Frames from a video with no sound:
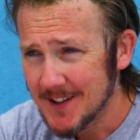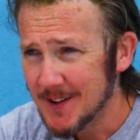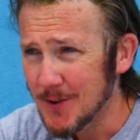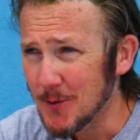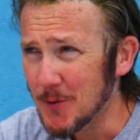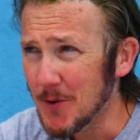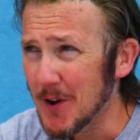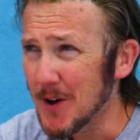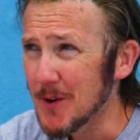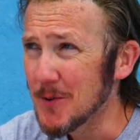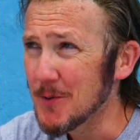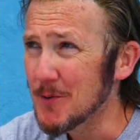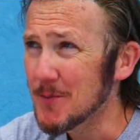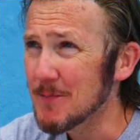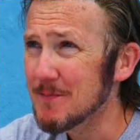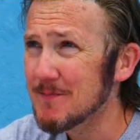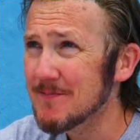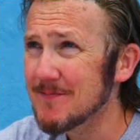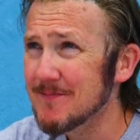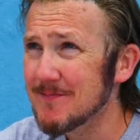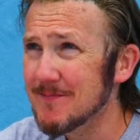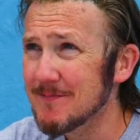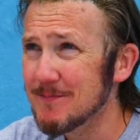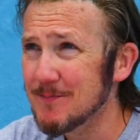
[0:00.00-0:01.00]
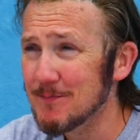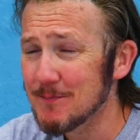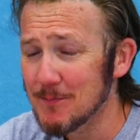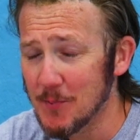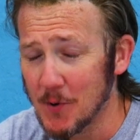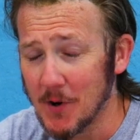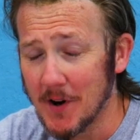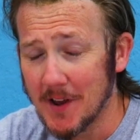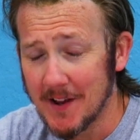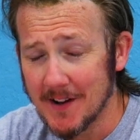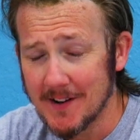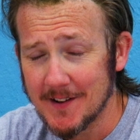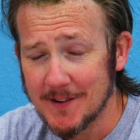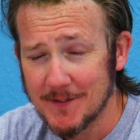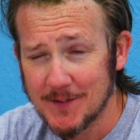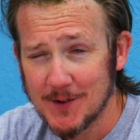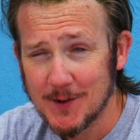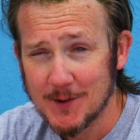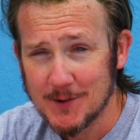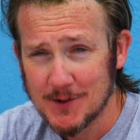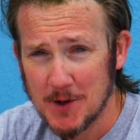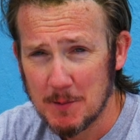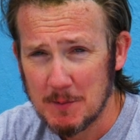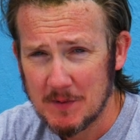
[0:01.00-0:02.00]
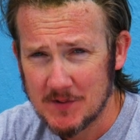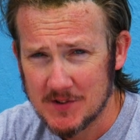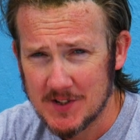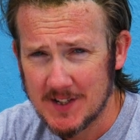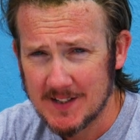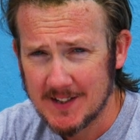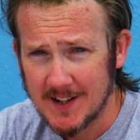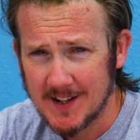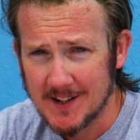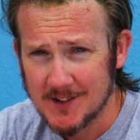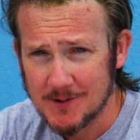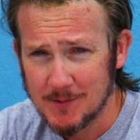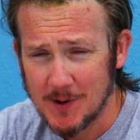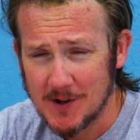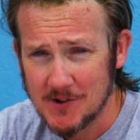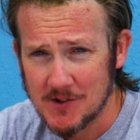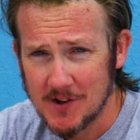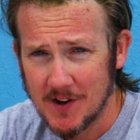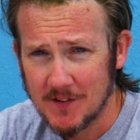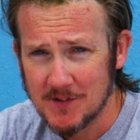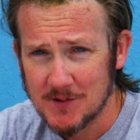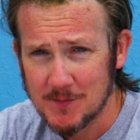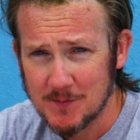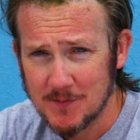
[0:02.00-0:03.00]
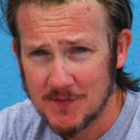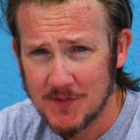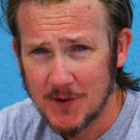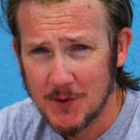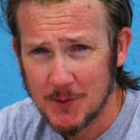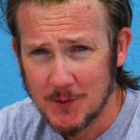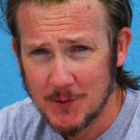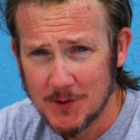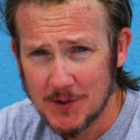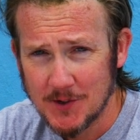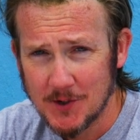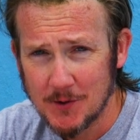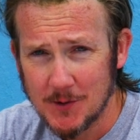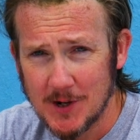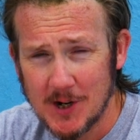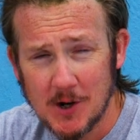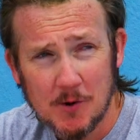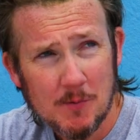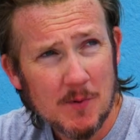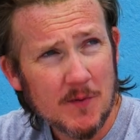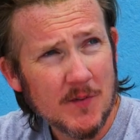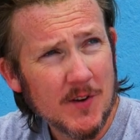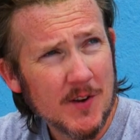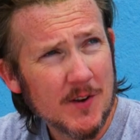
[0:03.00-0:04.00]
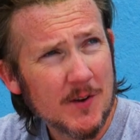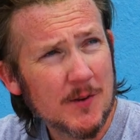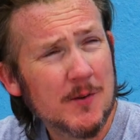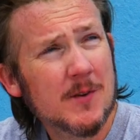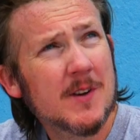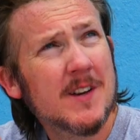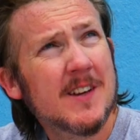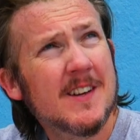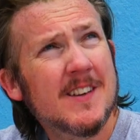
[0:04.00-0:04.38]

Although brilliant. The first time I sat down to actually have some food and do a little review,